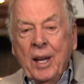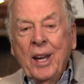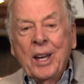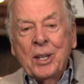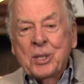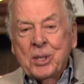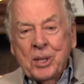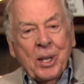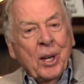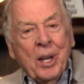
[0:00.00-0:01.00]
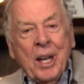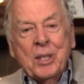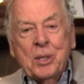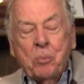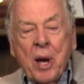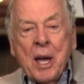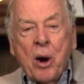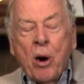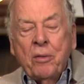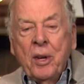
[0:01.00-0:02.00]
is the gets the
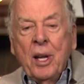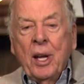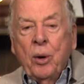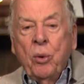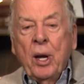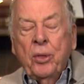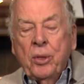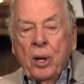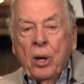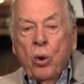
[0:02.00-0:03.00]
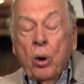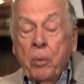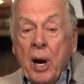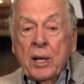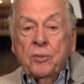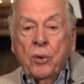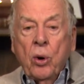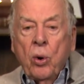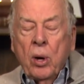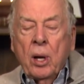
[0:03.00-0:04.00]
payoff with lower price
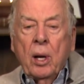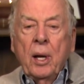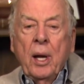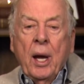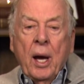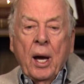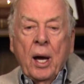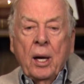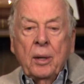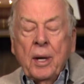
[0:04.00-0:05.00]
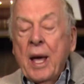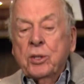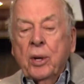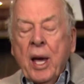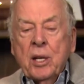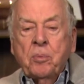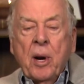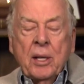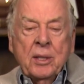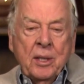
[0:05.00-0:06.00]
for oil. Uh, natural gas
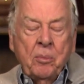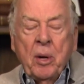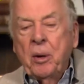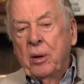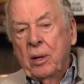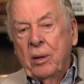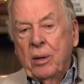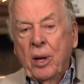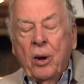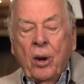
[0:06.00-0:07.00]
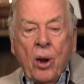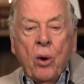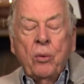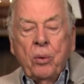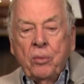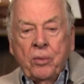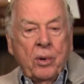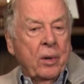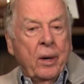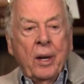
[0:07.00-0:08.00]
prices have been you know low
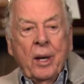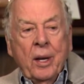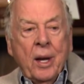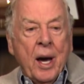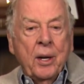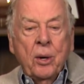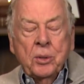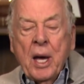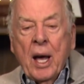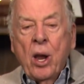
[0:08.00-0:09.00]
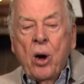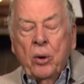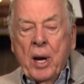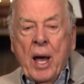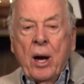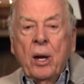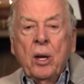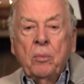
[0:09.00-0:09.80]
for God knows how long now